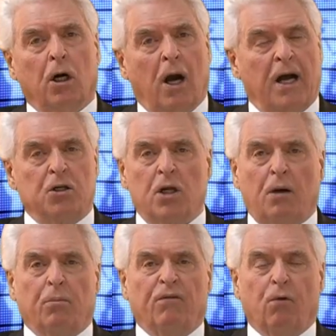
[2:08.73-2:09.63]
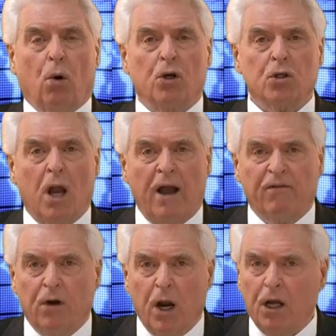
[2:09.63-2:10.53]
God set before us
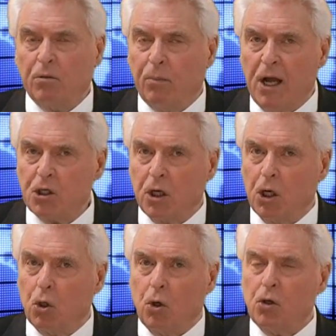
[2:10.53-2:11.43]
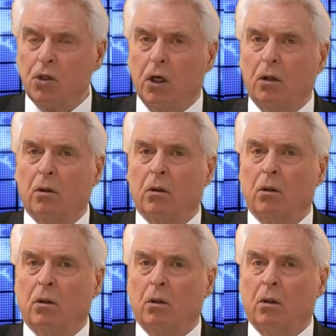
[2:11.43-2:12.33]
life and death, blessing and cursing.
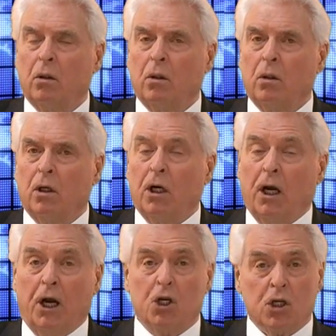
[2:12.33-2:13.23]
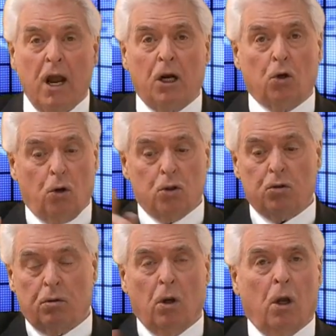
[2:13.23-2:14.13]
And He said
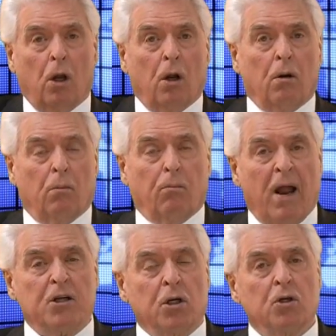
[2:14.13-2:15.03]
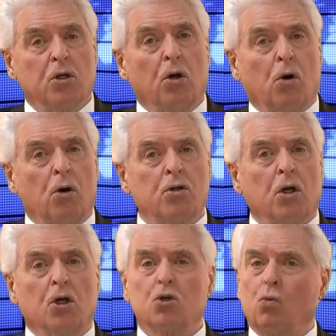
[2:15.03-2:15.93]
those blessings and
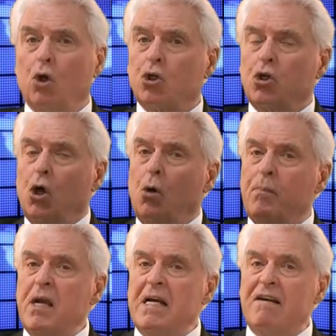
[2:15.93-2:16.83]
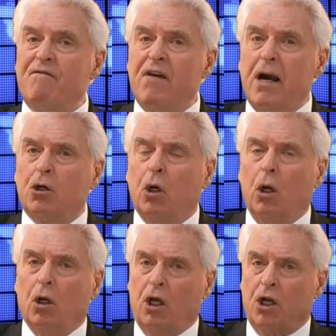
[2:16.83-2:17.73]
cursings will still be in effect
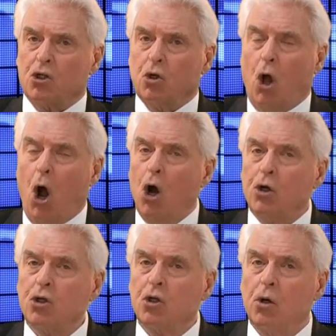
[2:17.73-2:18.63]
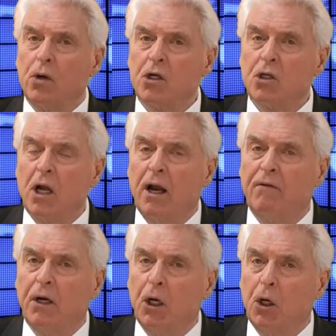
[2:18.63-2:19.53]
as long as there is the
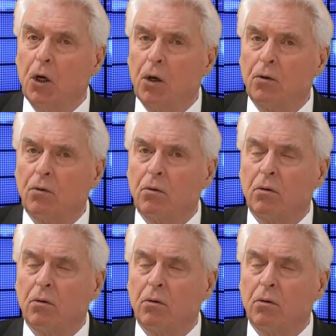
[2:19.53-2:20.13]
heaven and the earth.